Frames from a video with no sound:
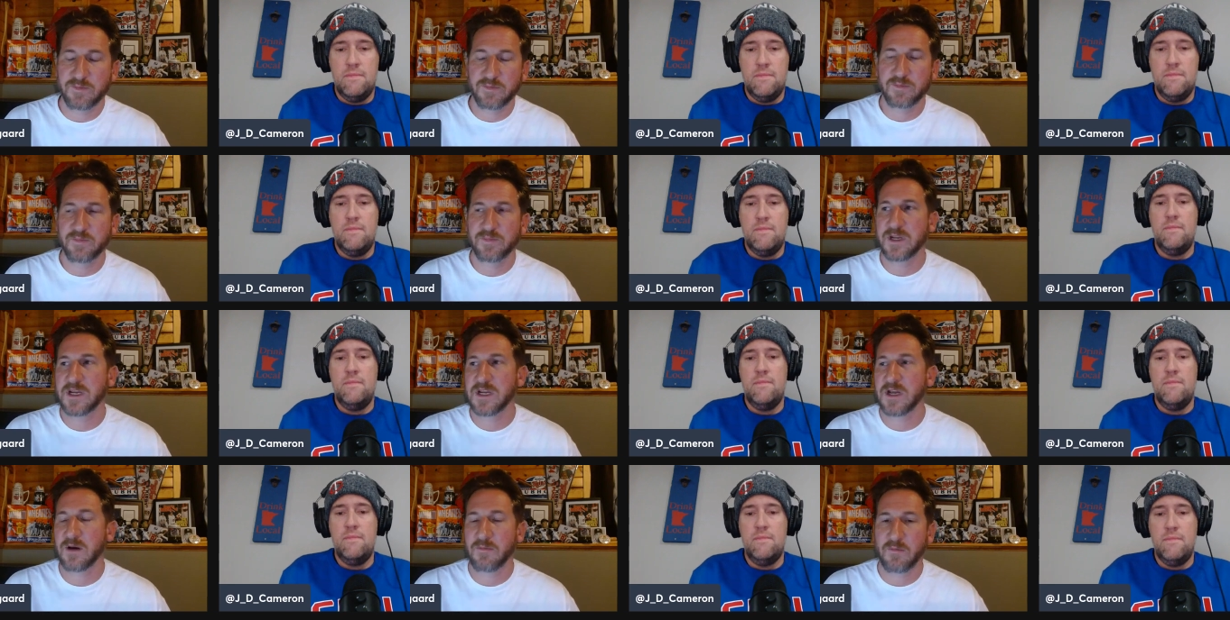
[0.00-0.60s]

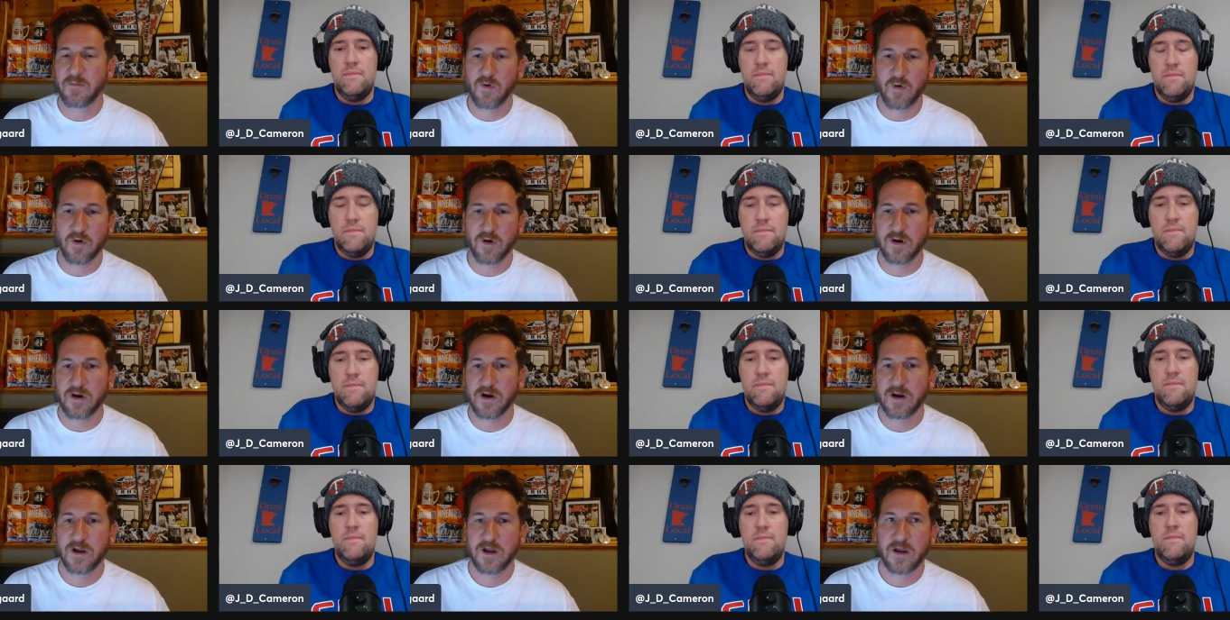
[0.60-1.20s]
Speaker 1: become
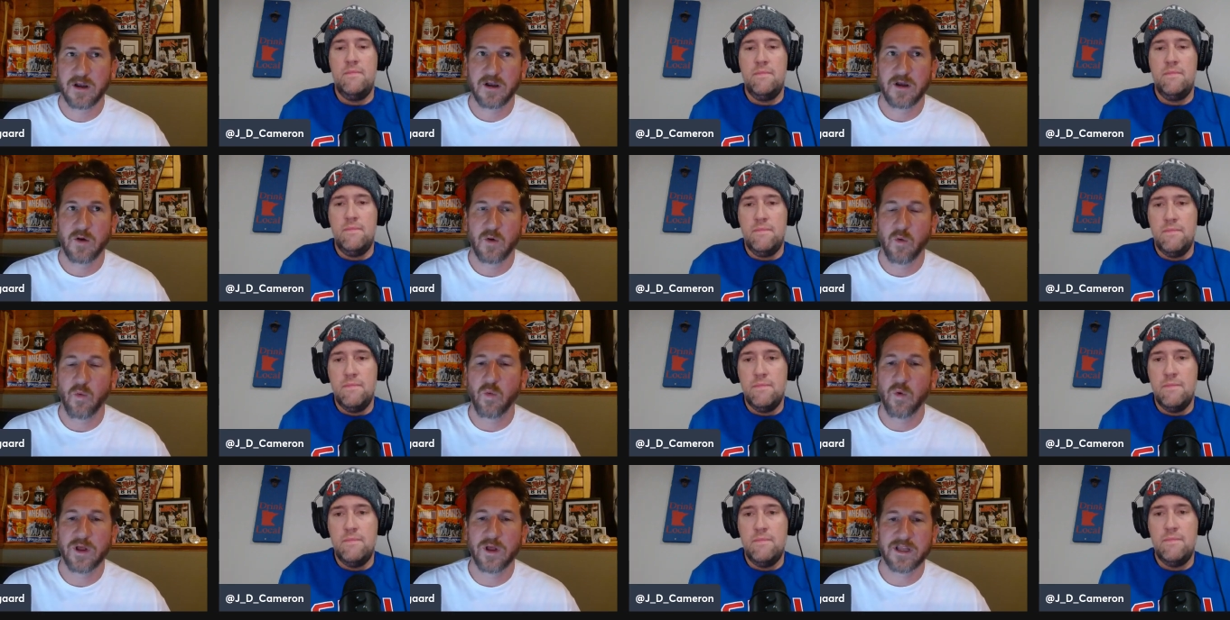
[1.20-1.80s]
more
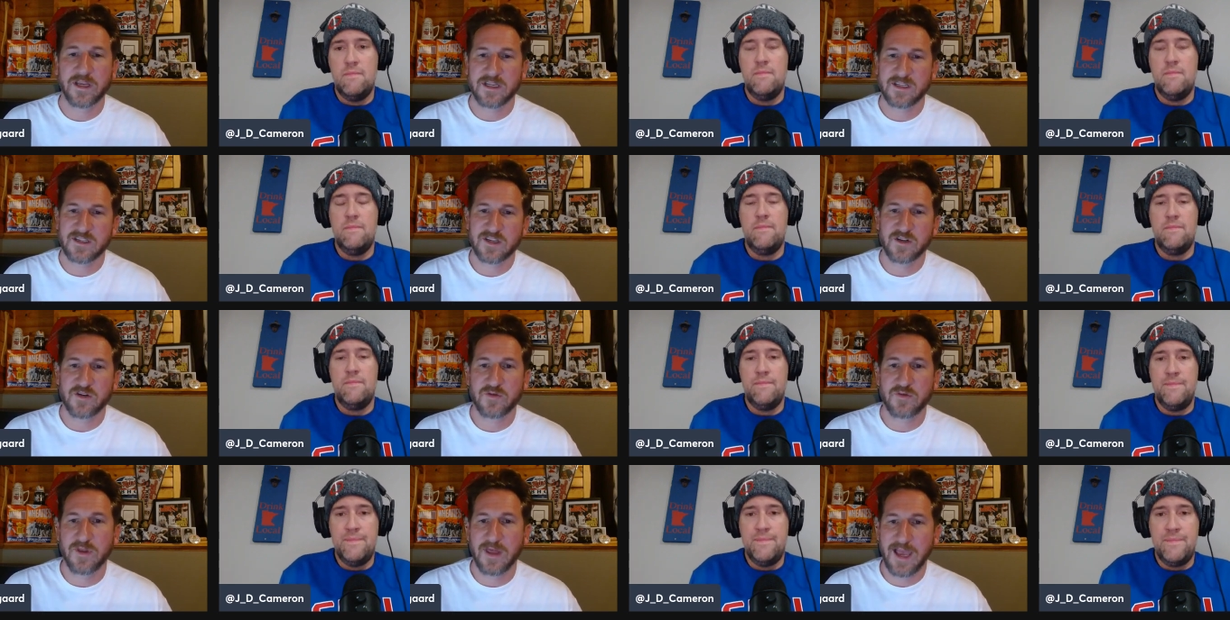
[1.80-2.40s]
willing to
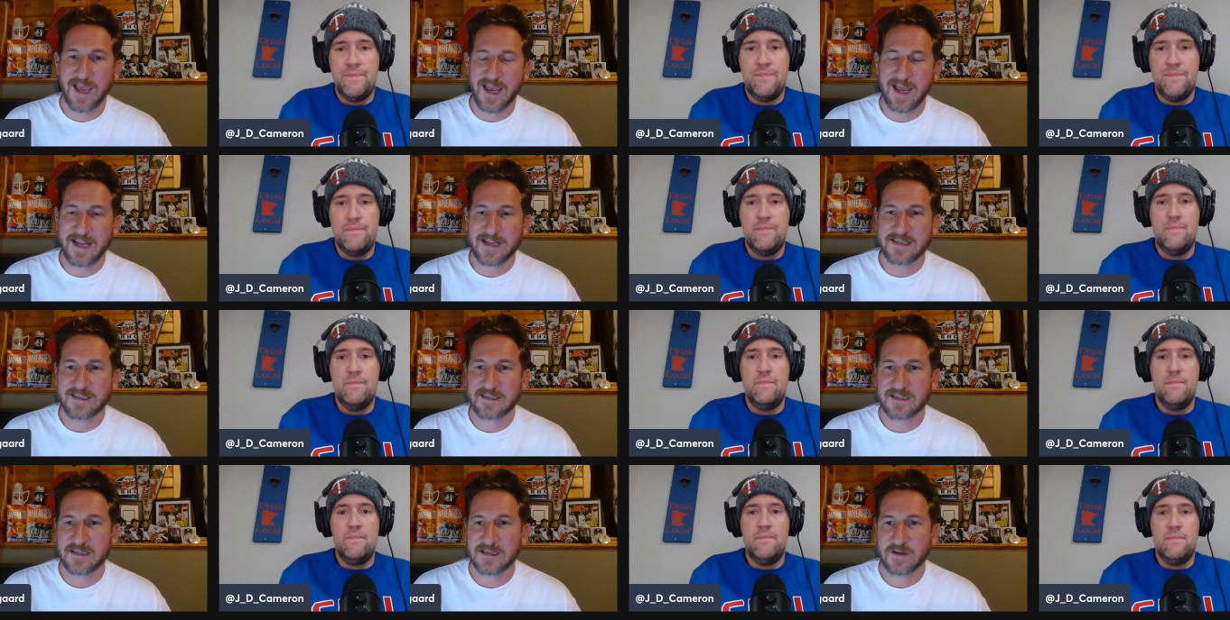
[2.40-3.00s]
do
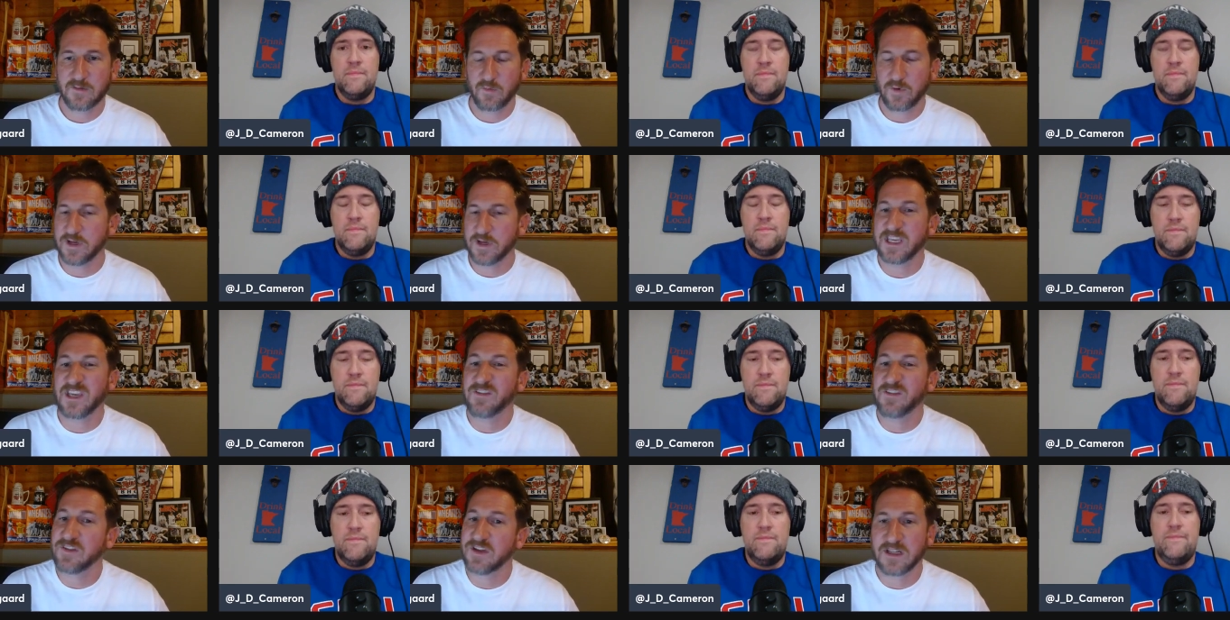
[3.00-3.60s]
that. We'll
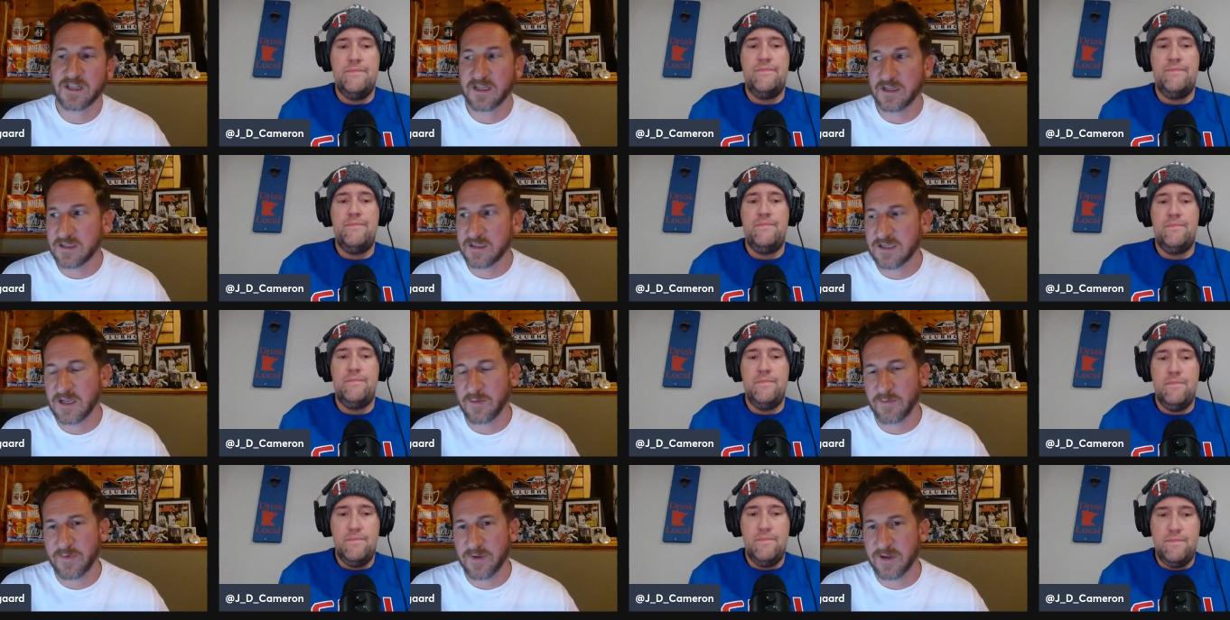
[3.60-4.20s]
give you a little
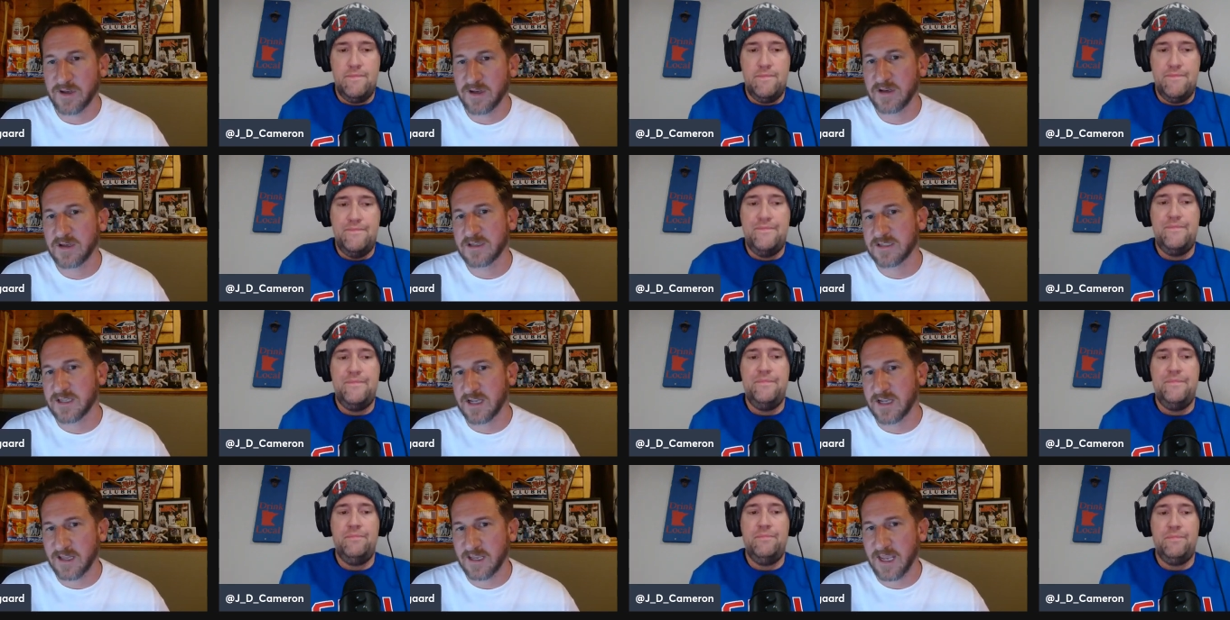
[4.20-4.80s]
something
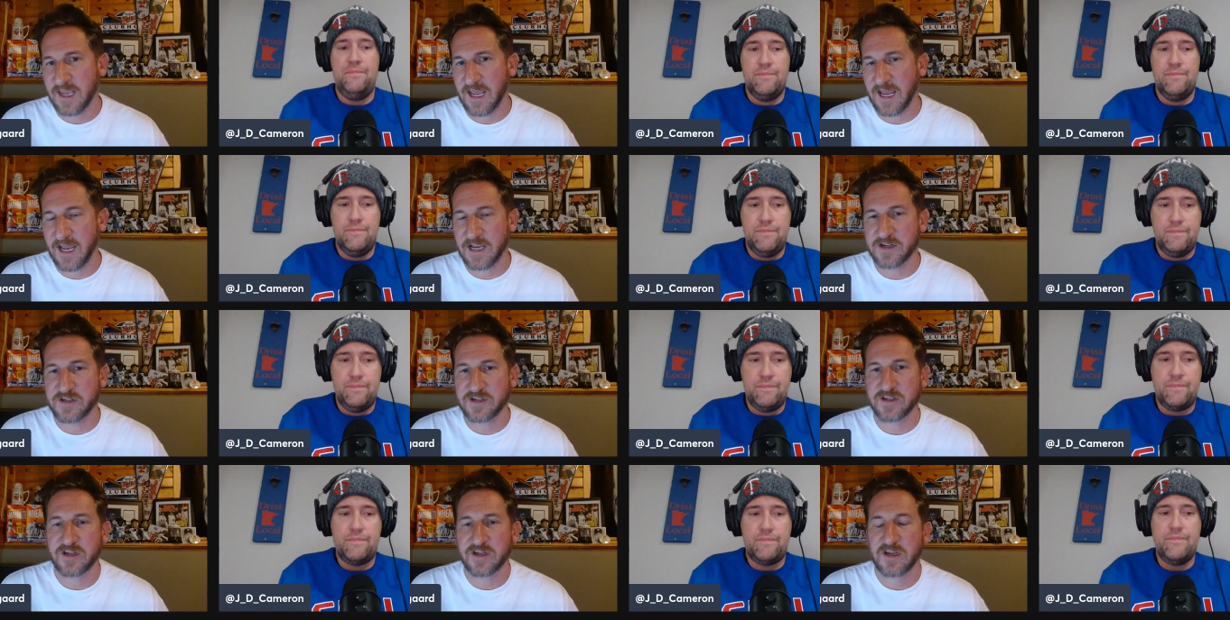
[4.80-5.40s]
instead of the
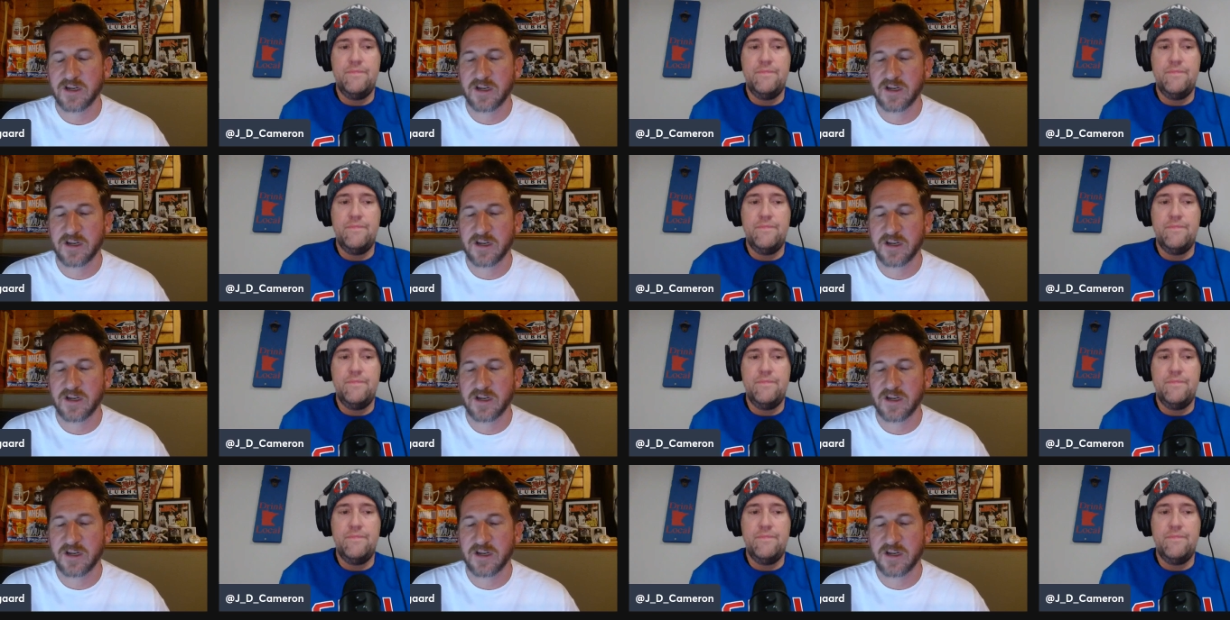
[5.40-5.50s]
cash.